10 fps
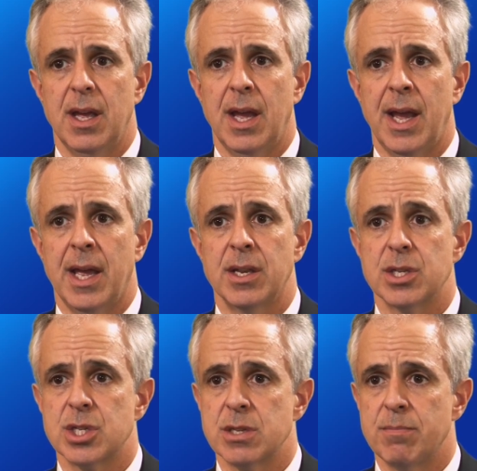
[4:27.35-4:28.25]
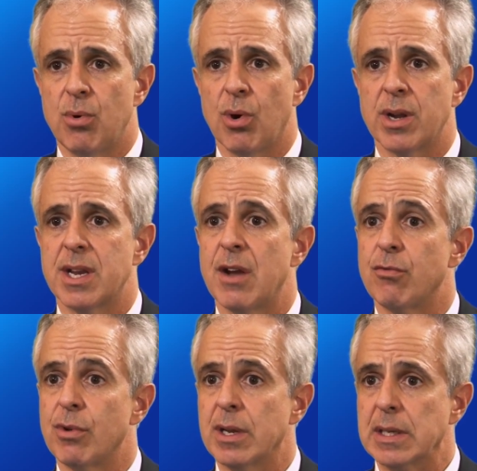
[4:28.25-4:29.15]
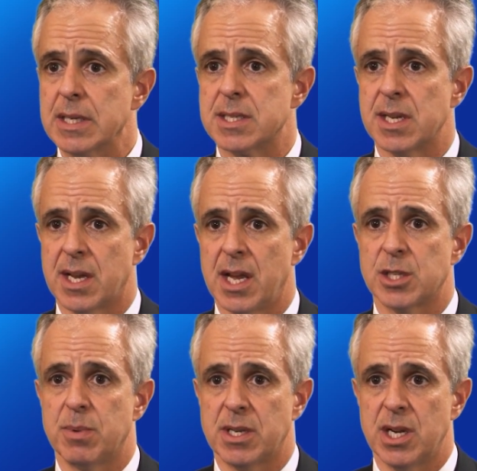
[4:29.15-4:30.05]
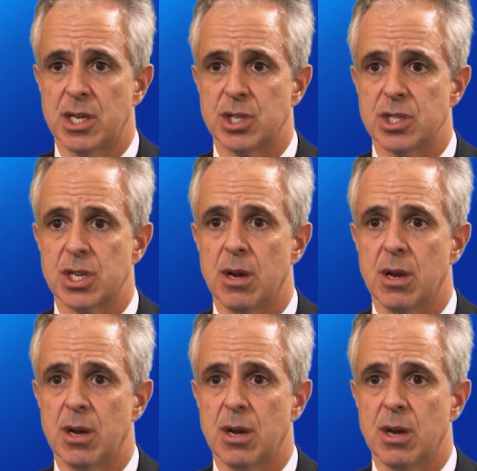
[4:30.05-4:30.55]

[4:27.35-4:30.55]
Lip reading: and this is important, have realistic expectations